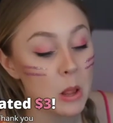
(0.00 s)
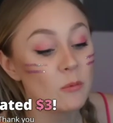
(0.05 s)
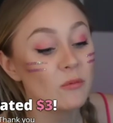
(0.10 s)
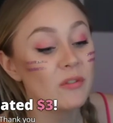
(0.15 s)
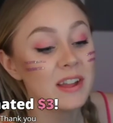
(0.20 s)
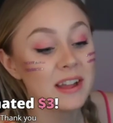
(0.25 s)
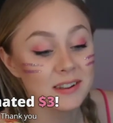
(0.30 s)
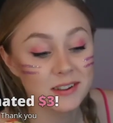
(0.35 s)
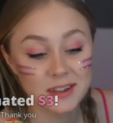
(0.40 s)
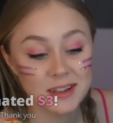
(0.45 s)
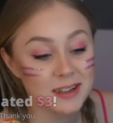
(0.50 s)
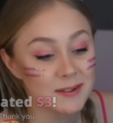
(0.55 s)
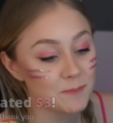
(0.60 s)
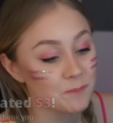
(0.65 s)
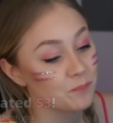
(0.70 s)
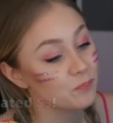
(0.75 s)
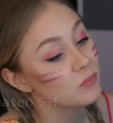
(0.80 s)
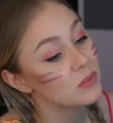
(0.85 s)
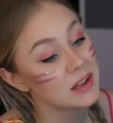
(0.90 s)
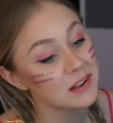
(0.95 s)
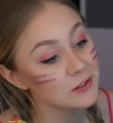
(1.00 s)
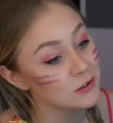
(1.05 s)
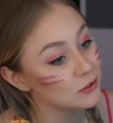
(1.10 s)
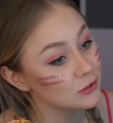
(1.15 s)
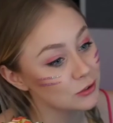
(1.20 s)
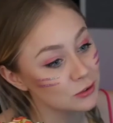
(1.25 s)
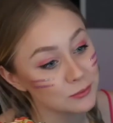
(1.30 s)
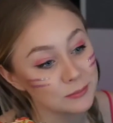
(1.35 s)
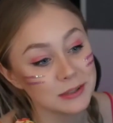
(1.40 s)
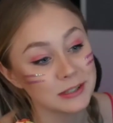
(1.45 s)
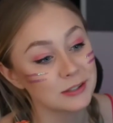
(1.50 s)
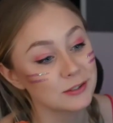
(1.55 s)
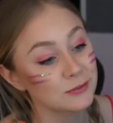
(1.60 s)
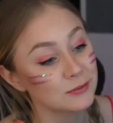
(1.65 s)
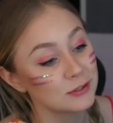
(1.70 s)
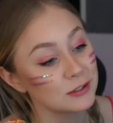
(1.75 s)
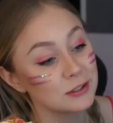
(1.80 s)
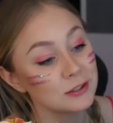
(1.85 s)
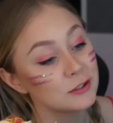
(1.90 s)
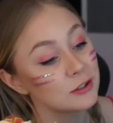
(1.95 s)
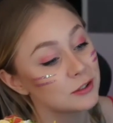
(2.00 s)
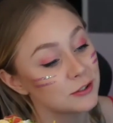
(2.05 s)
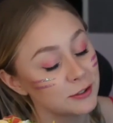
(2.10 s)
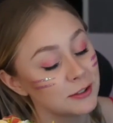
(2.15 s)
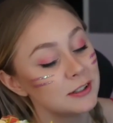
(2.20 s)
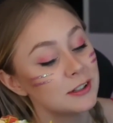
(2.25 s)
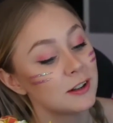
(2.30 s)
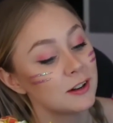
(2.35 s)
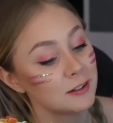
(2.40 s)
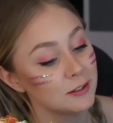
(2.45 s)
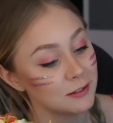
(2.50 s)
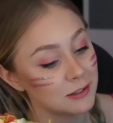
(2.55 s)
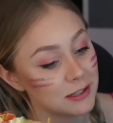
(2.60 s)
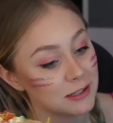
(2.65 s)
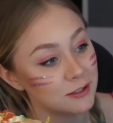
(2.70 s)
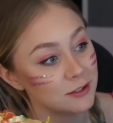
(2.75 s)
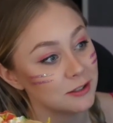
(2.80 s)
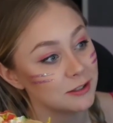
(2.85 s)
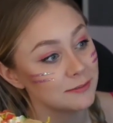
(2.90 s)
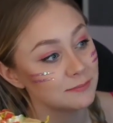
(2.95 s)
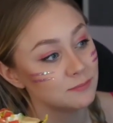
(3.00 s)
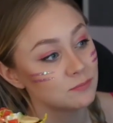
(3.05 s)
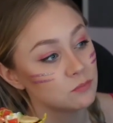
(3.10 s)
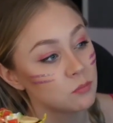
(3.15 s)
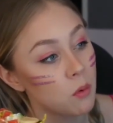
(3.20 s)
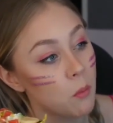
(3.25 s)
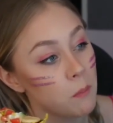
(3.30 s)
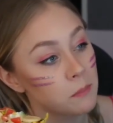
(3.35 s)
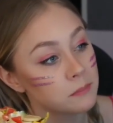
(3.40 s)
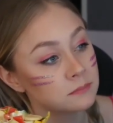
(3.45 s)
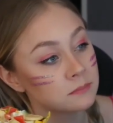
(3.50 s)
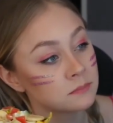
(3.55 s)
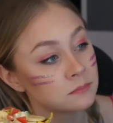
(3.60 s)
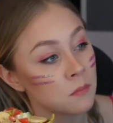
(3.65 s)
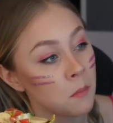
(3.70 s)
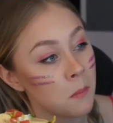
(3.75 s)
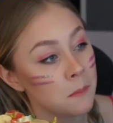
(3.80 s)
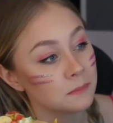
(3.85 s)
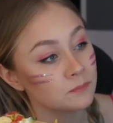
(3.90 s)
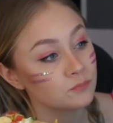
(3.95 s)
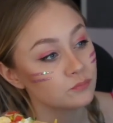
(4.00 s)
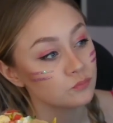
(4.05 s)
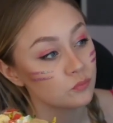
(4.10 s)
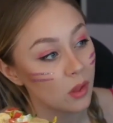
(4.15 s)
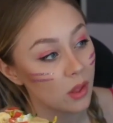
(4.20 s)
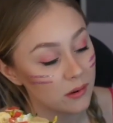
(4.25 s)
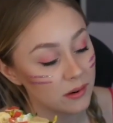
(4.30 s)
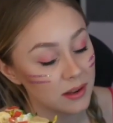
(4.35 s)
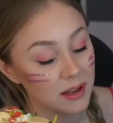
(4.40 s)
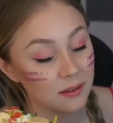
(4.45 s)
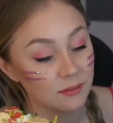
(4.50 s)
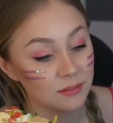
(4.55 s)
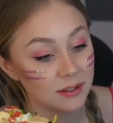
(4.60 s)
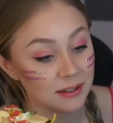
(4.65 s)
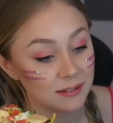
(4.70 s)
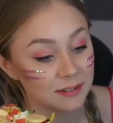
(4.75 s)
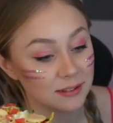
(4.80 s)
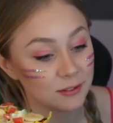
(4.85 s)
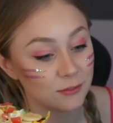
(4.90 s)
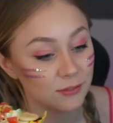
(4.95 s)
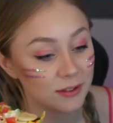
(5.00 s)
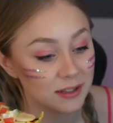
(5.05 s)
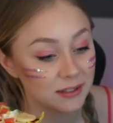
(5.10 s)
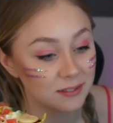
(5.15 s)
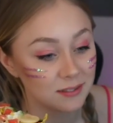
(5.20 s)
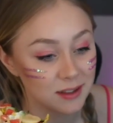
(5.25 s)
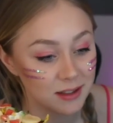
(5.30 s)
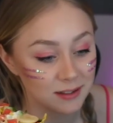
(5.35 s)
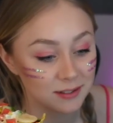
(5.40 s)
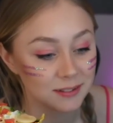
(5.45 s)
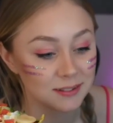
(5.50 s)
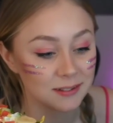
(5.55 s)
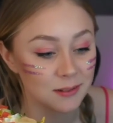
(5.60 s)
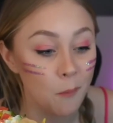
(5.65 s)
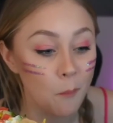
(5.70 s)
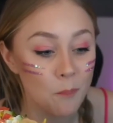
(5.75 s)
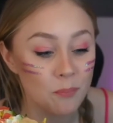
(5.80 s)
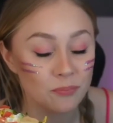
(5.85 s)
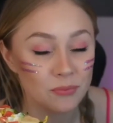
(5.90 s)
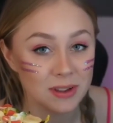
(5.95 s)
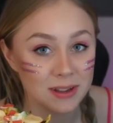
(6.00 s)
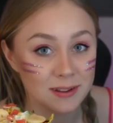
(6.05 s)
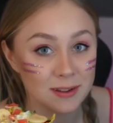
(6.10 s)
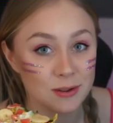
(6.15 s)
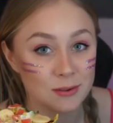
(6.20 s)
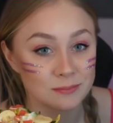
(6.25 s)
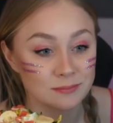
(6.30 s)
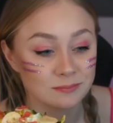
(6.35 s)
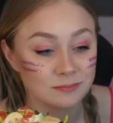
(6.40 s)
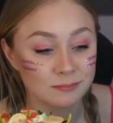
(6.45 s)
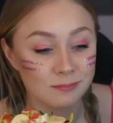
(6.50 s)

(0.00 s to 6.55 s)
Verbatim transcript: Vekim, thank you so much for the three dollar donation. And I have decent feed. thanks. Thank you.